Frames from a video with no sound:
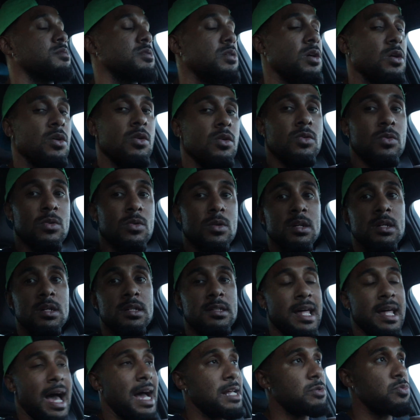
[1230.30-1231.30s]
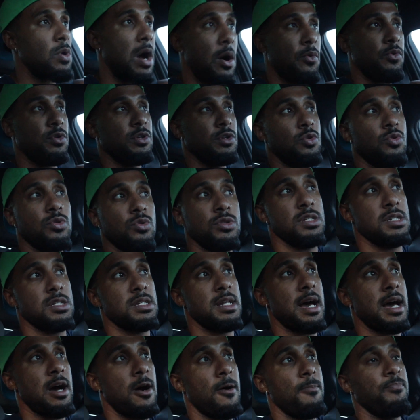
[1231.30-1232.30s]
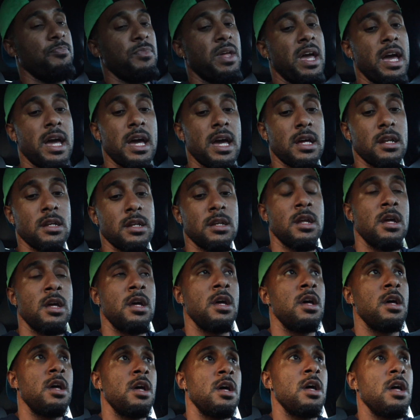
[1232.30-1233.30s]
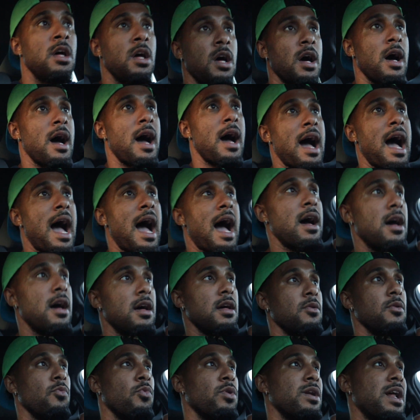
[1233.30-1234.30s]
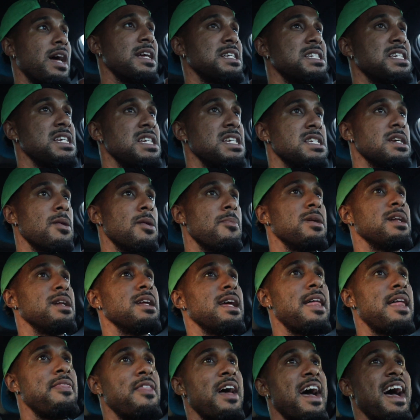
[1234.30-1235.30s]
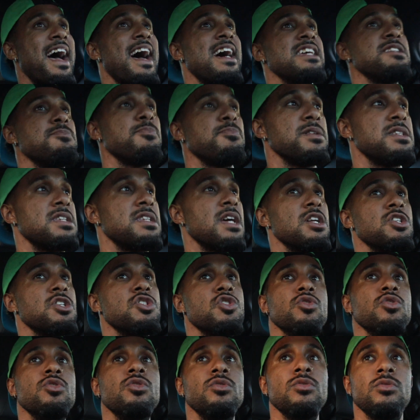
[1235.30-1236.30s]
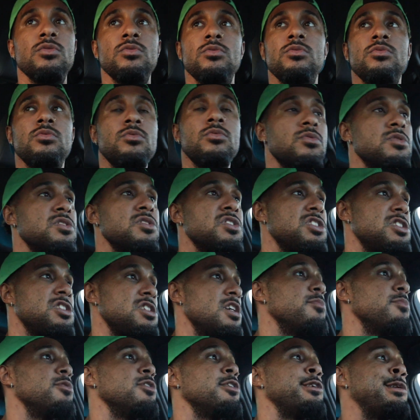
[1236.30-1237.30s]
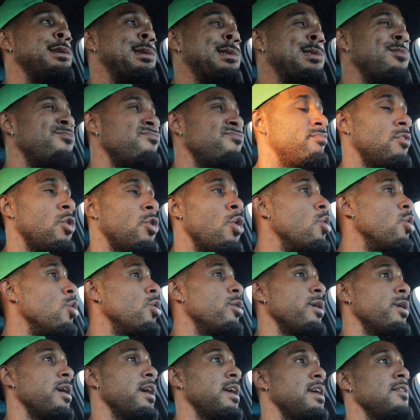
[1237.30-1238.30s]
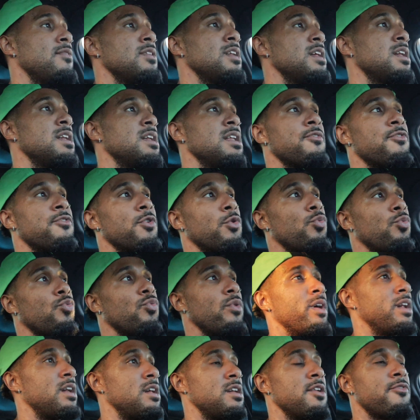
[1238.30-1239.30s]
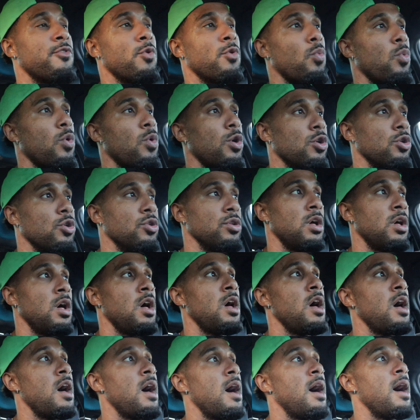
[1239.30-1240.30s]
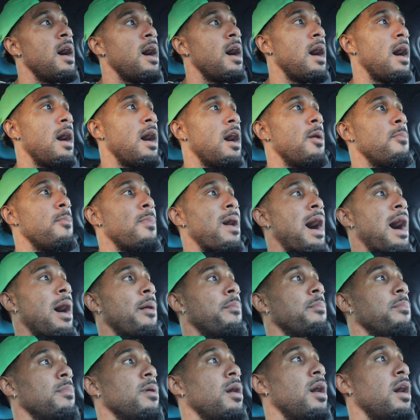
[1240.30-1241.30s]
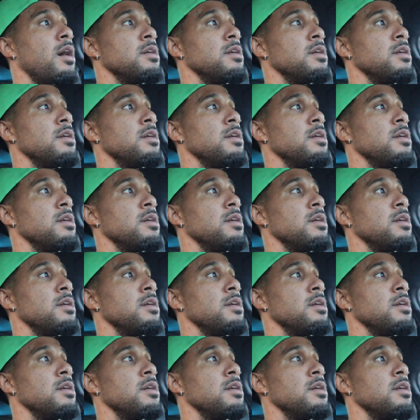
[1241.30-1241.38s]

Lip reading: So that's why we're doing this now. And when I see somebody that has potential similar, or even in a different world, I'm